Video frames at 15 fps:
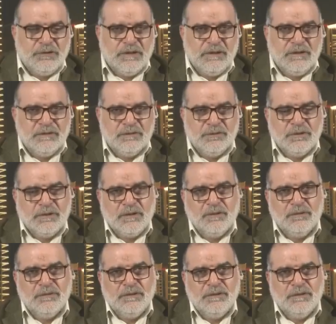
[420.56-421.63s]
take into
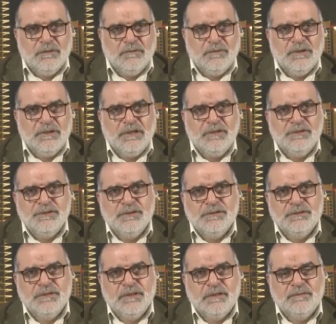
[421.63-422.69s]
account the
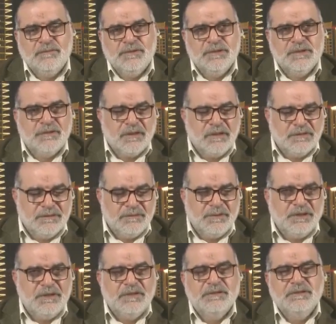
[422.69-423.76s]
complications that Mr.
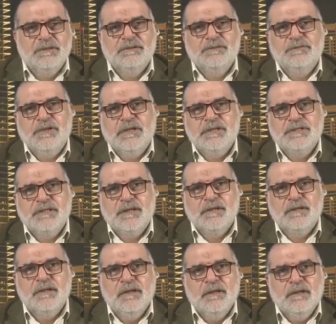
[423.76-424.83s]
Kadhemi is
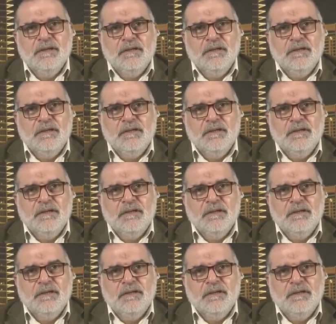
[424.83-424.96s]
facing.